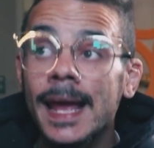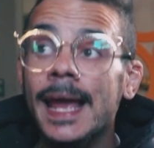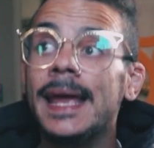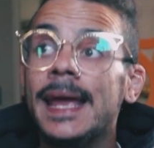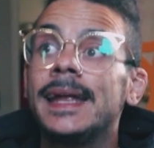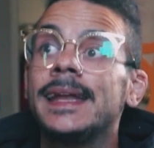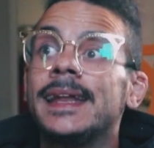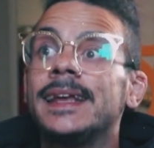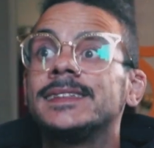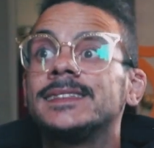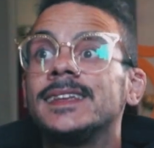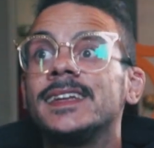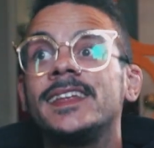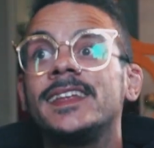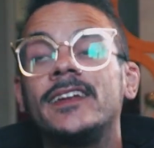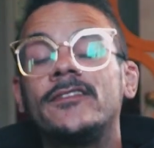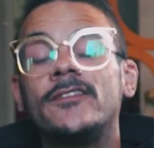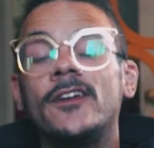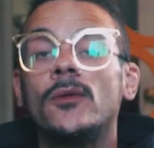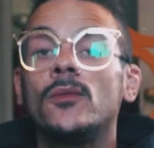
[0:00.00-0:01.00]
And they said that
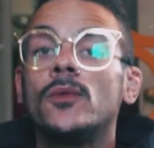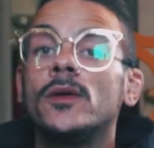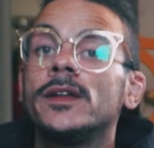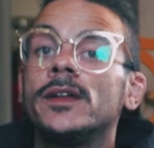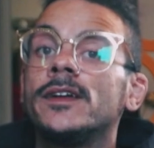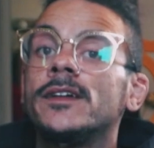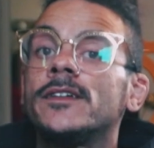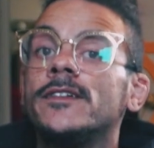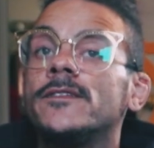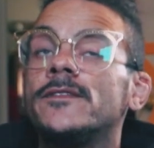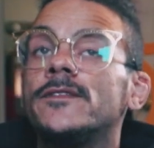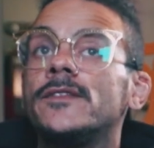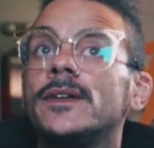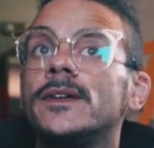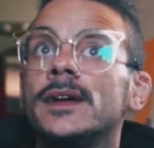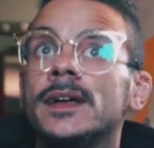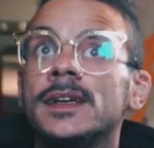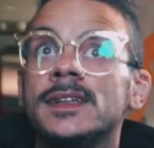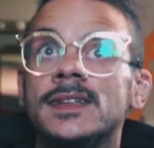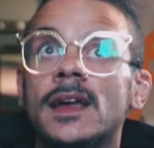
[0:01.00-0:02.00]
if I would have,
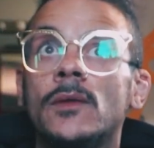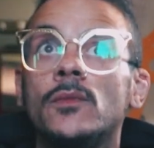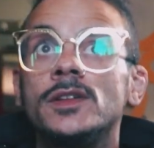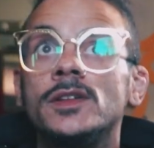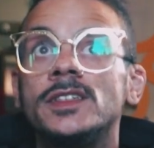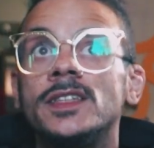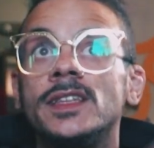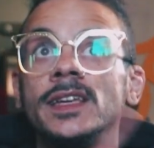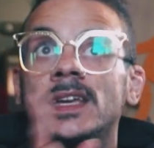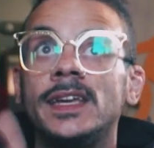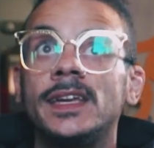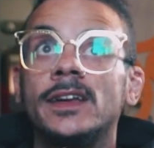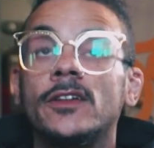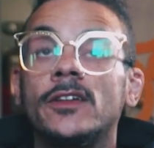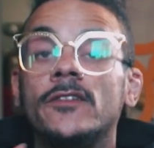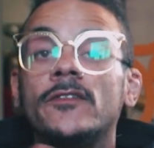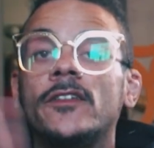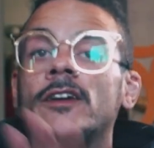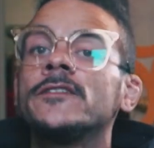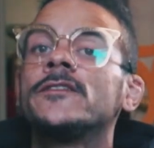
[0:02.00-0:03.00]
because I went to the ER the
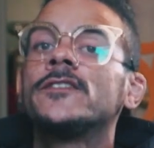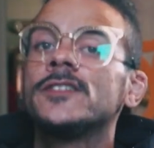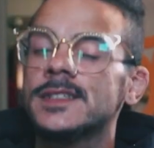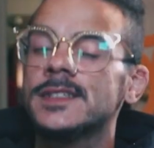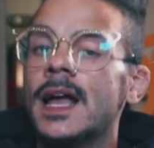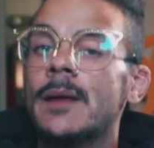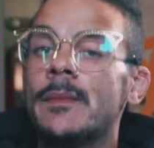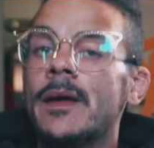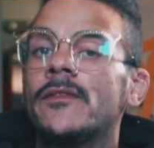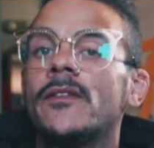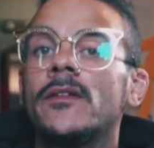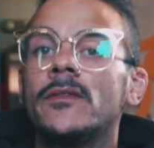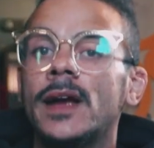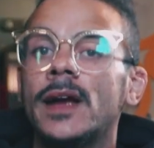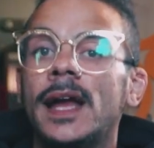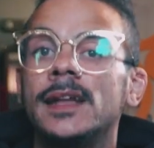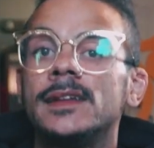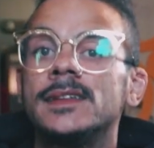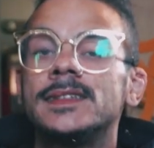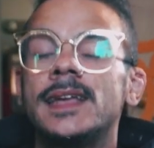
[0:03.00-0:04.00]
very first time I've ever
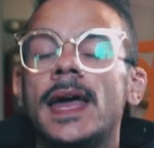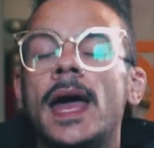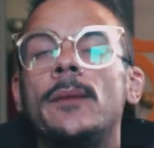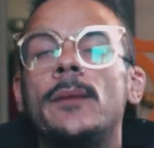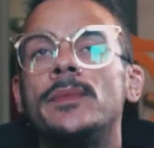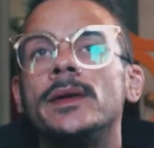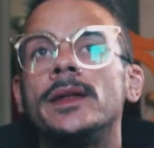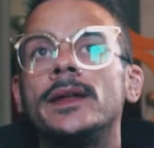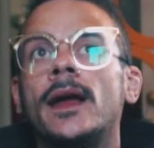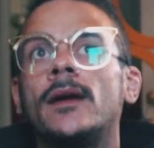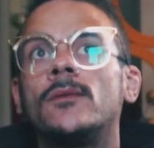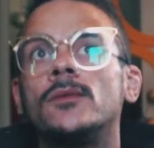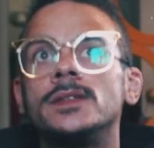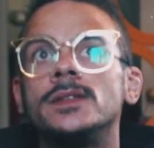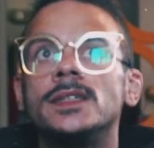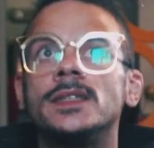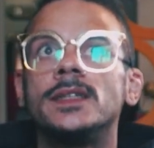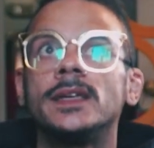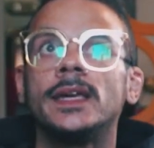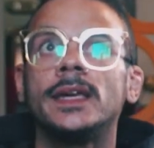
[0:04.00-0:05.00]
had this happen, I went
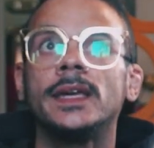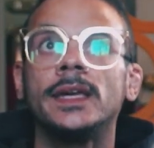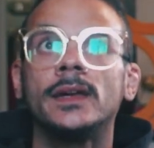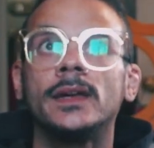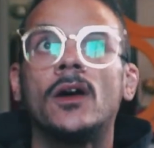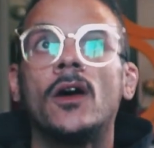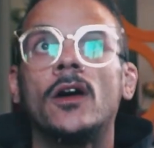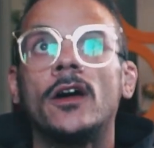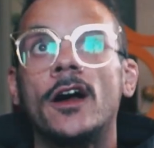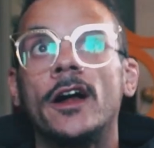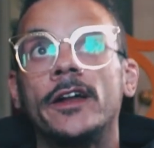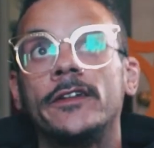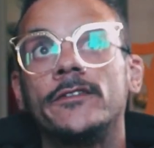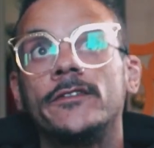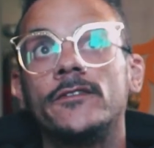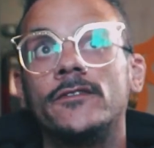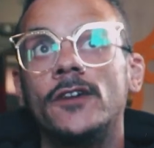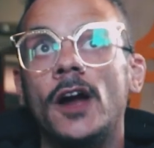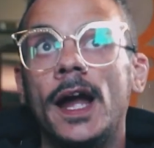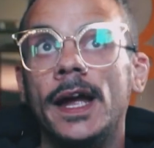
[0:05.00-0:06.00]
to the ER on a
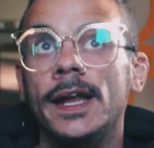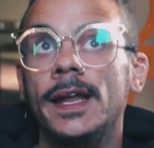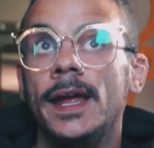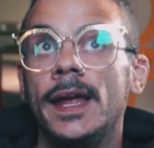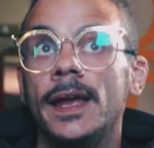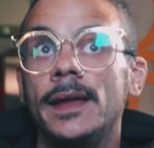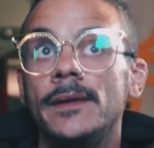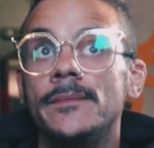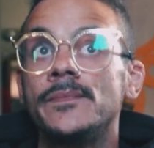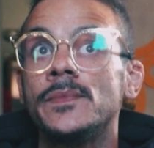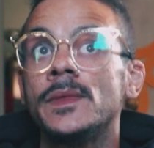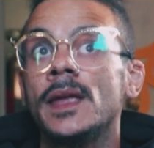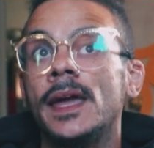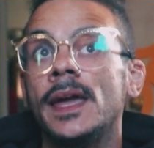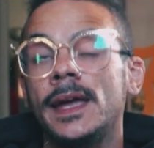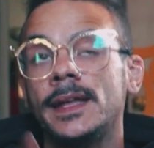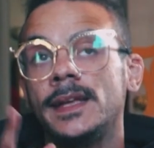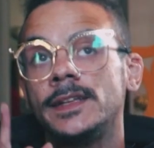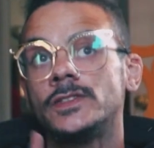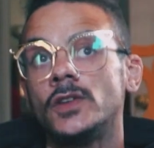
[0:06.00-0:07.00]
Friday.
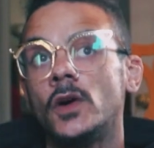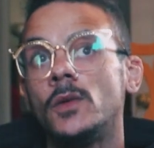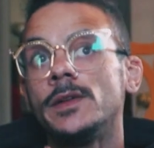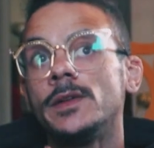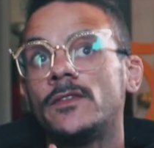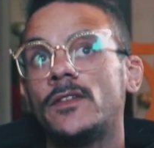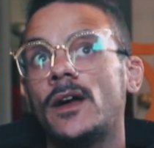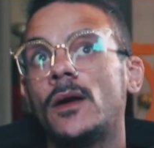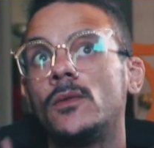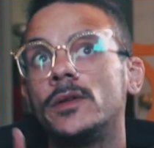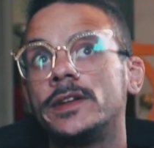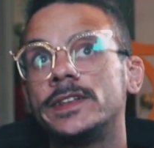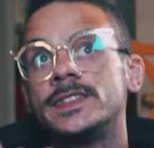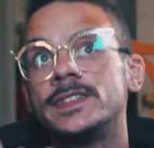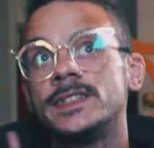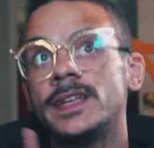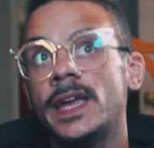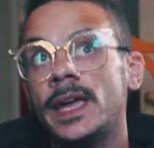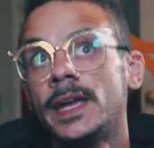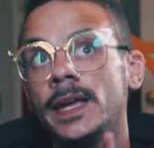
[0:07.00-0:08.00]
And it told me if I would have
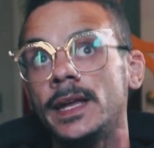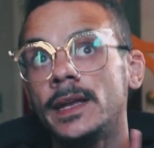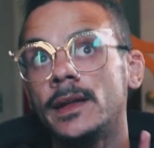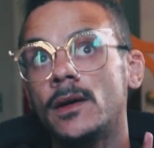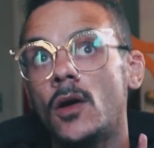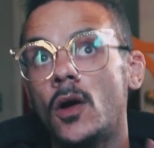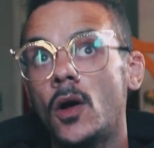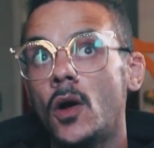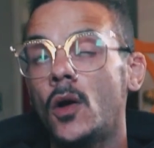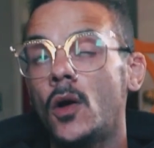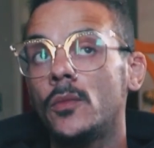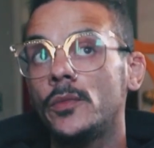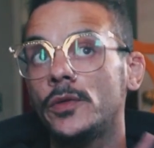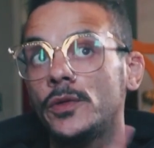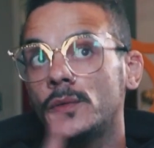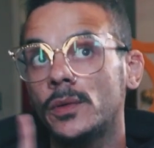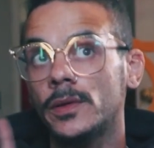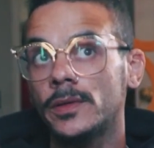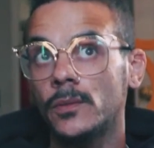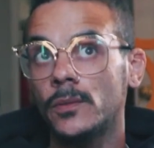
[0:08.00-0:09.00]
stayed home
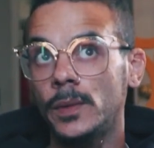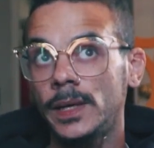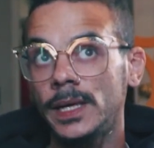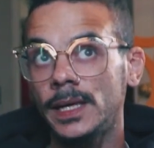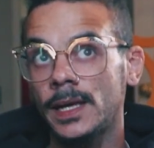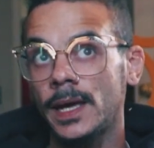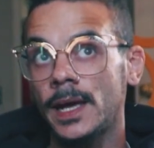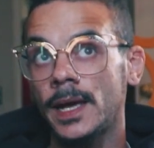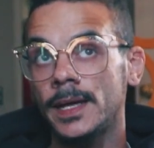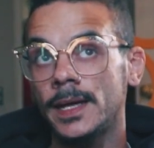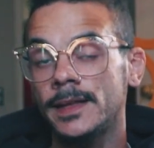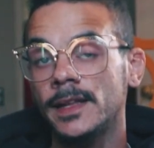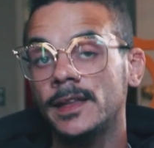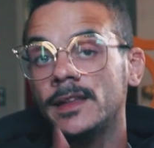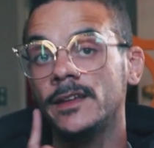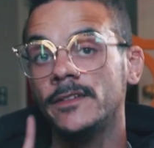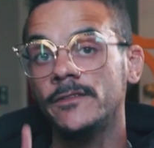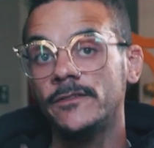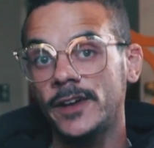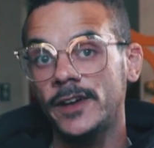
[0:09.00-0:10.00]
throughout the weekend that the
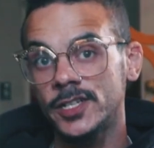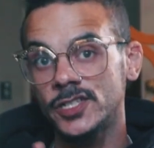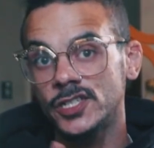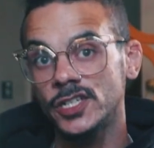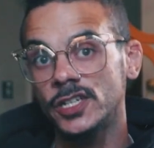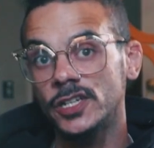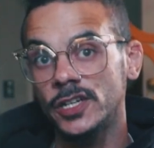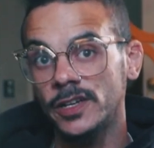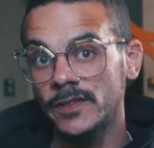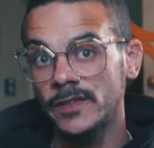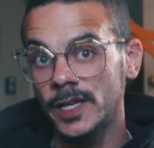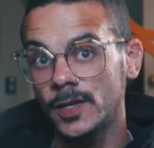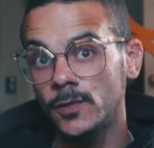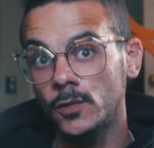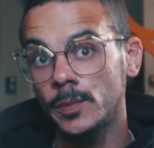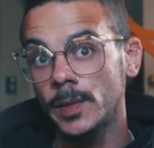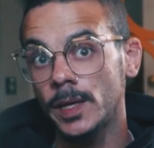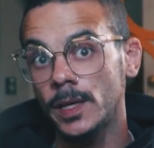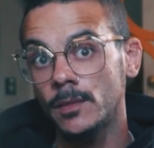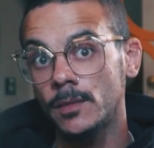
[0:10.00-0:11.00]
infection could have killed
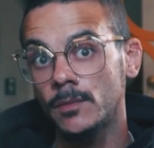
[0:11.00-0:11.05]
me.